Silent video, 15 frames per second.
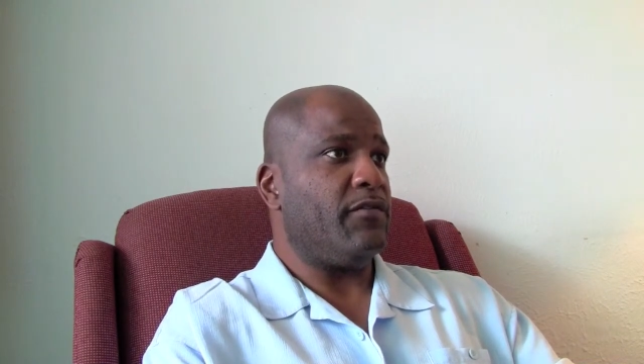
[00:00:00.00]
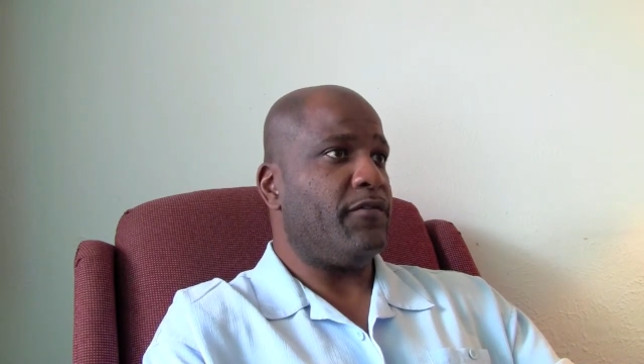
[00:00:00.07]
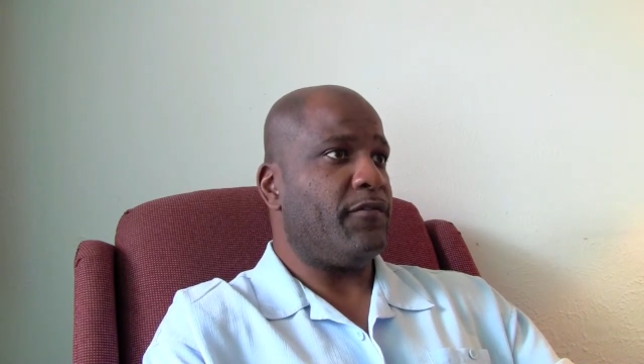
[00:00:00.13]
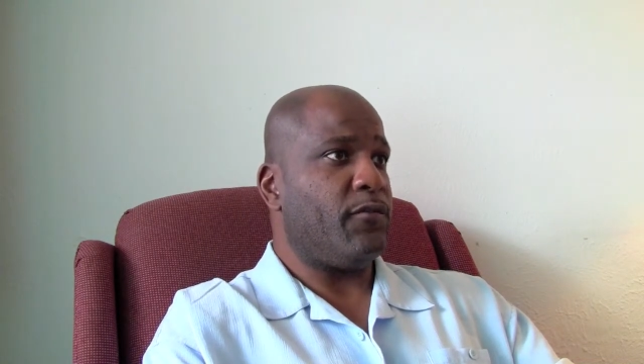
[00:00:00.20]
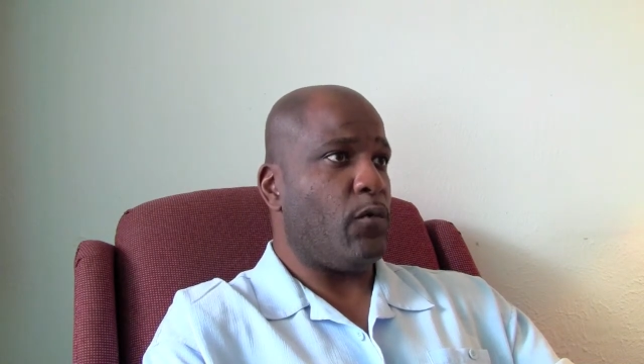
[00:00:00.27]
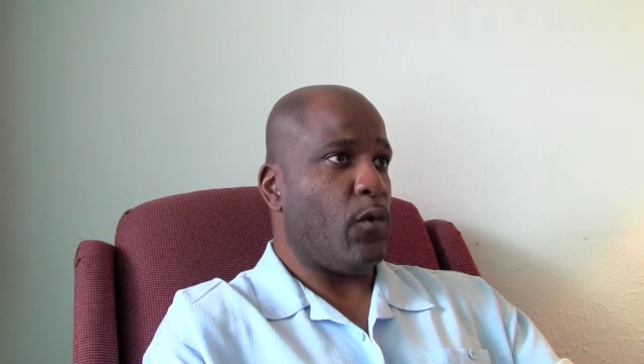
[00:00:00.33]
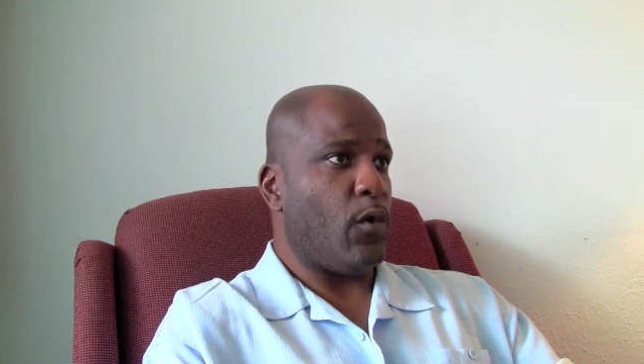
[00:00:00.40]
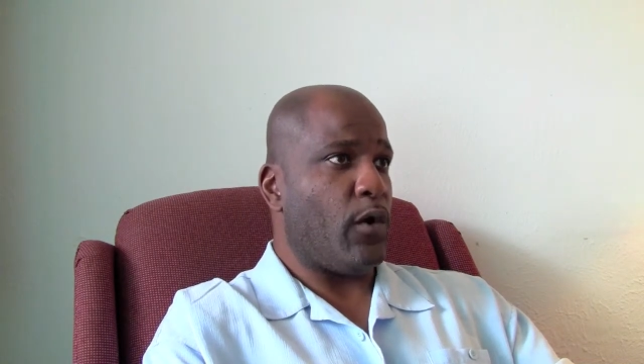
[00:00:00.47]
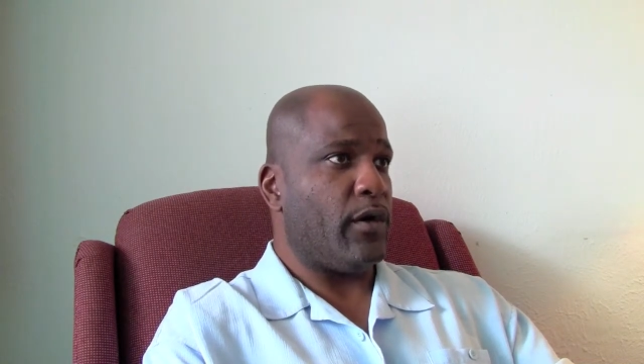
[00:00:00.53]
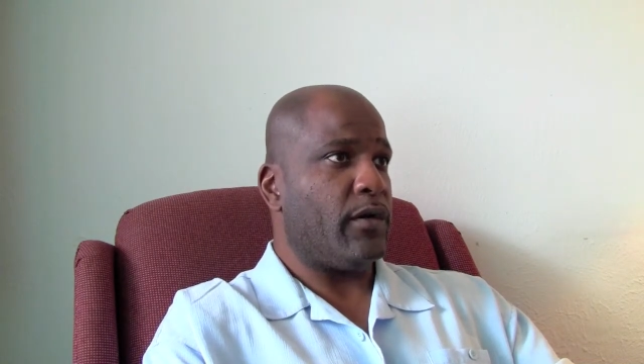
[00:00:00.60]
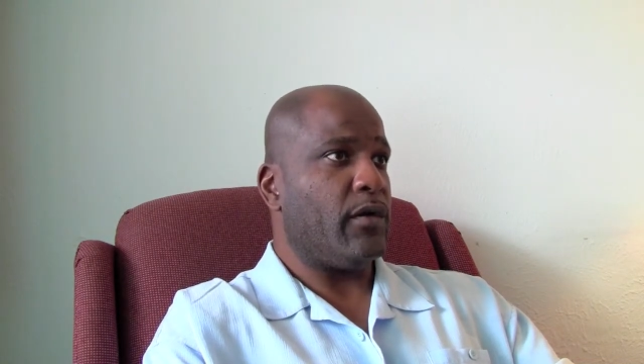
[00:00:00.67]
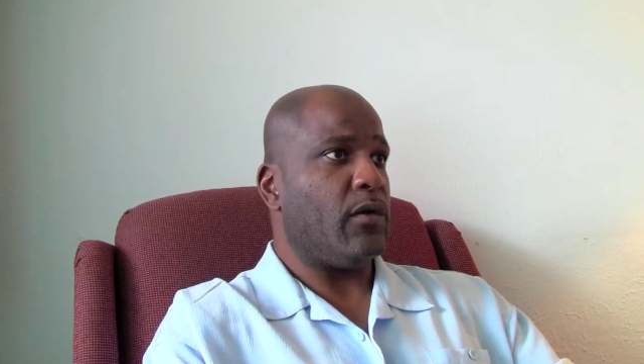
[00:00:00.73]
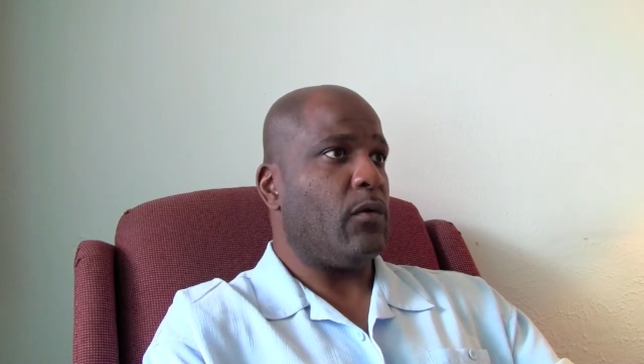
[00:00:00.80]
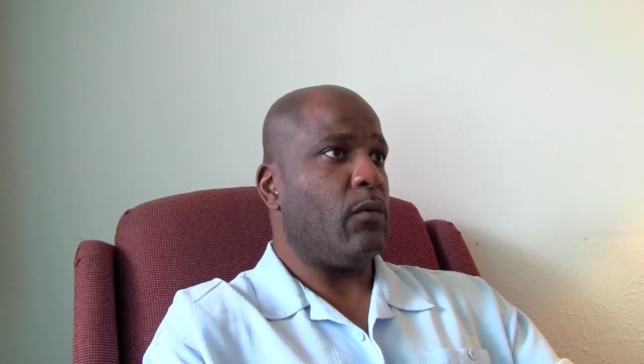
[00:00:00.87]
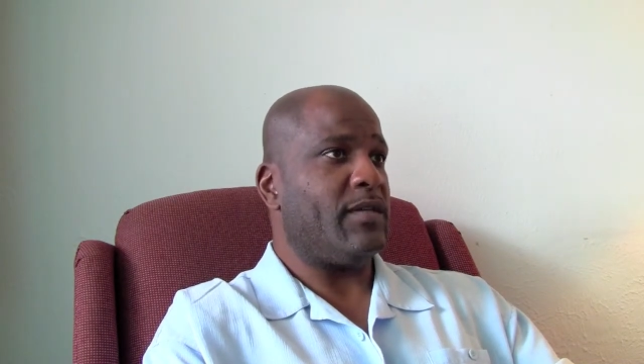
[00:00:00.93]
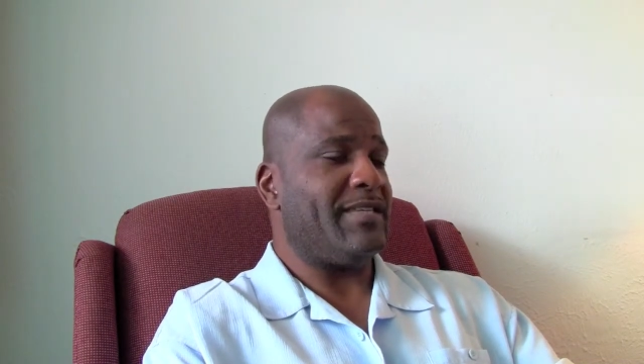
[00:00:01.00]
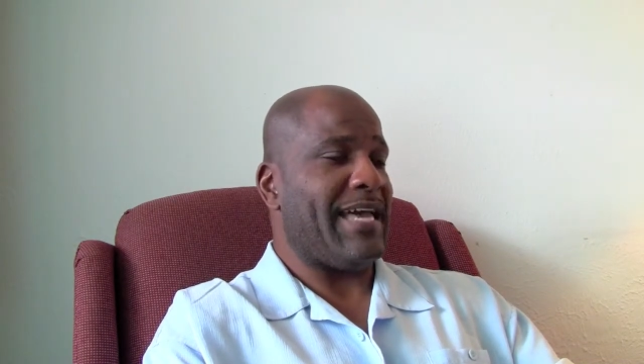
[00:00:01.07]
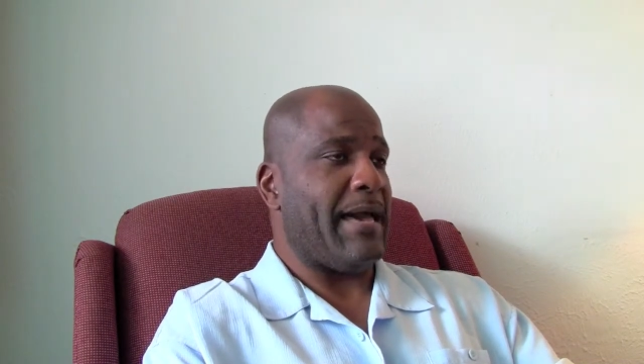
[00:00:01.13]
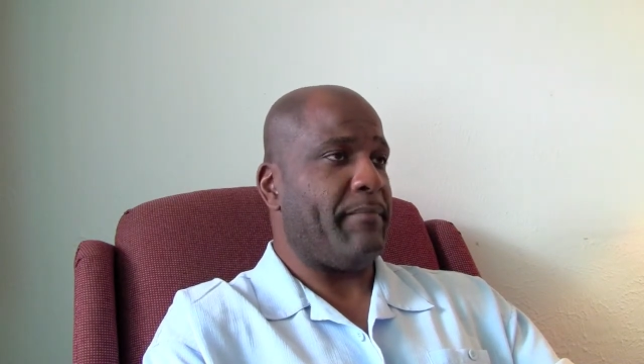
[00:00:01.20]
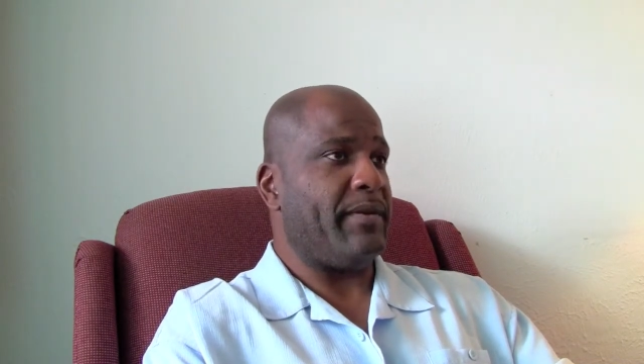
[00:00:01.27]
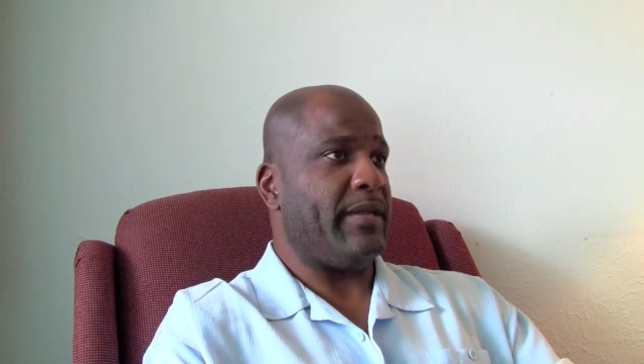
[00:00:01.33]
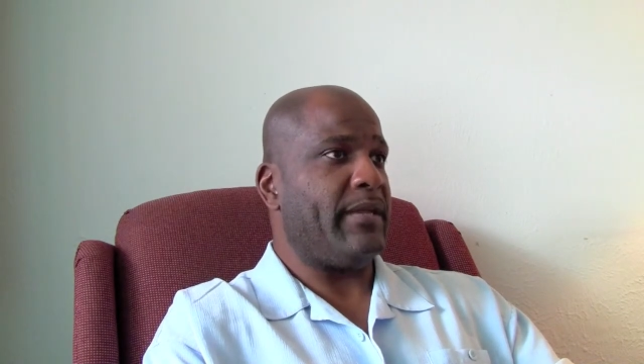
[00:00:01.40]
for what's
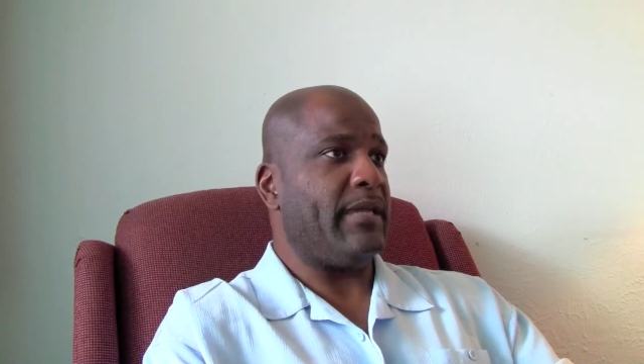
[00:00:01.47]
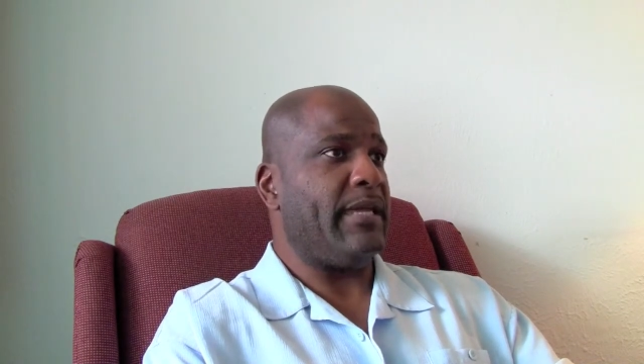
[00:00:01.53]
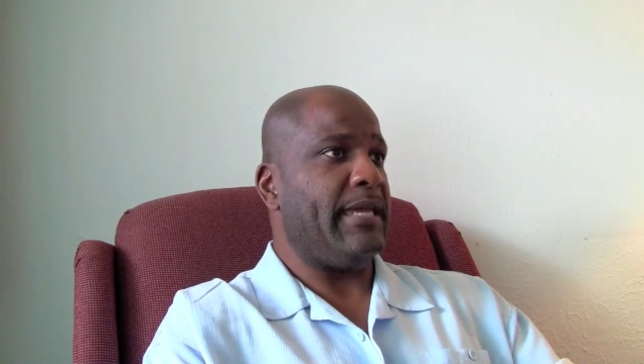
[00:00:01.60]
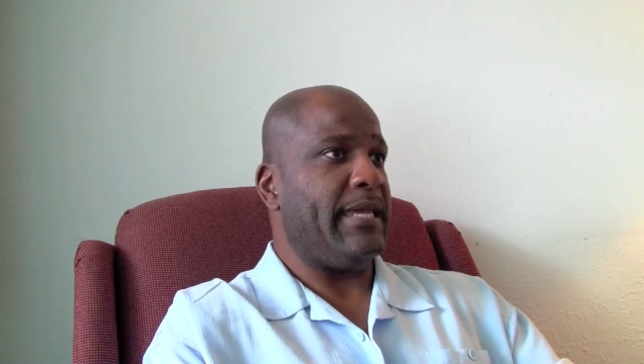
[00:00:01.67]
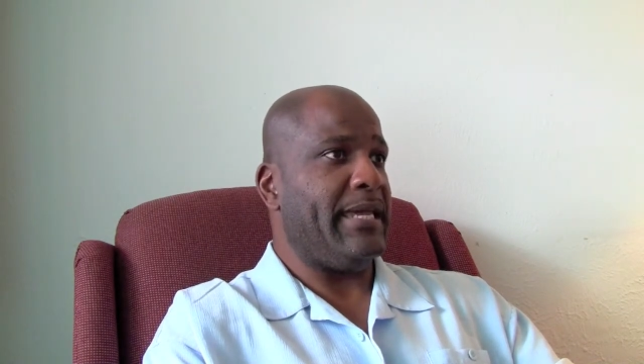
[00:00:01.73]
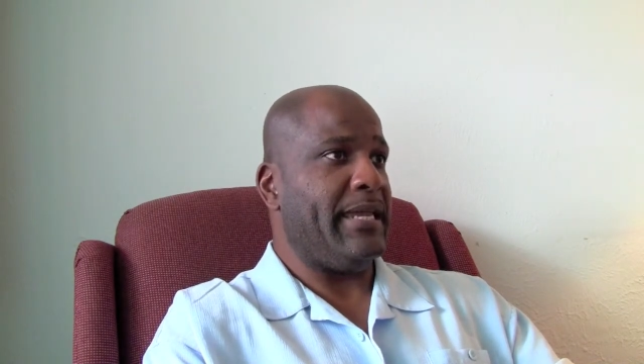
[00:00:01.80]
happening